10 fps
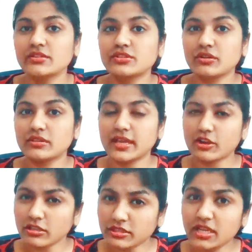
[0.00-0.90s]
So there
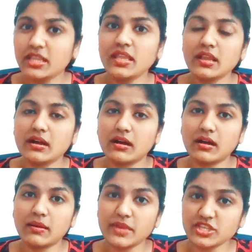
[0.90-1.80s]
are three
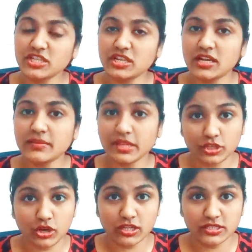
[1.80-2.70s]
uh, machine learning
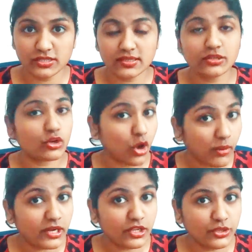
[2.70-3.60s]
methodologies that are
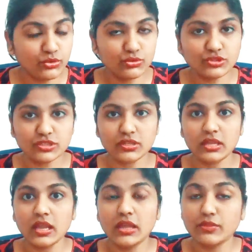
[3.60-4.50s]
commonly used.
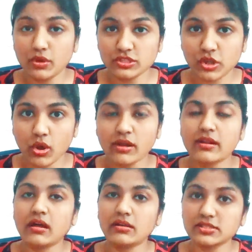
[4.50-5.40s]
Those are
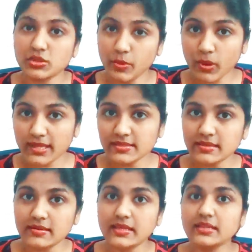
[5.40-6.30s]
uh, supervised
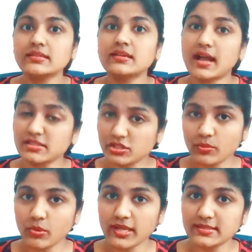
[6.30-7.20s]
learning,
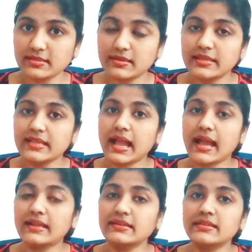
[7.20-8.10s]
unsupervised learning,
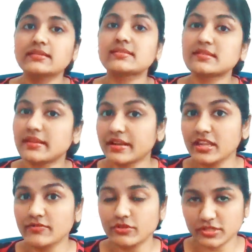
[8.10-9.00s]
and uh,
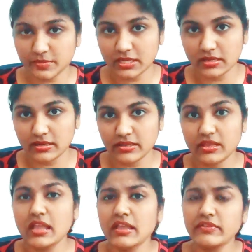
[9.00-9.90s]
reinforcement learning.
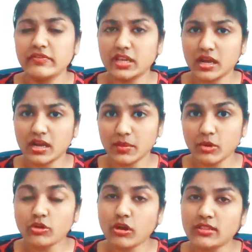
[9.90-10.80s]
We will learn
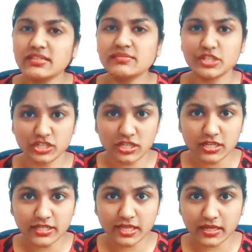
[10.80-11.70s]
about all these machine
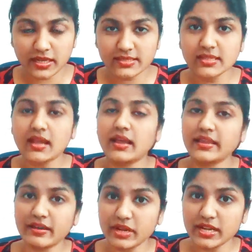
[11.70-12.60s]
learning techniques uh,
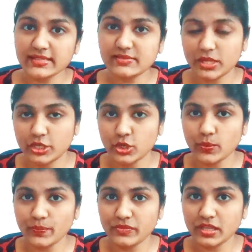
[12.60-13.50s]
in our next
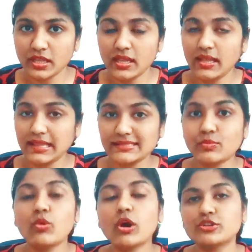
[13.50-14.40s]
video. Let's
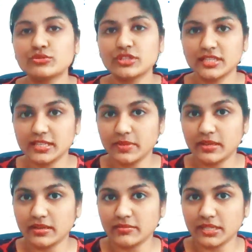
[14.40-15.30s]
move on to the deep
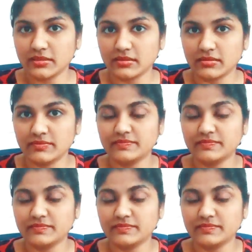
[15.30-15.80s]
learning method.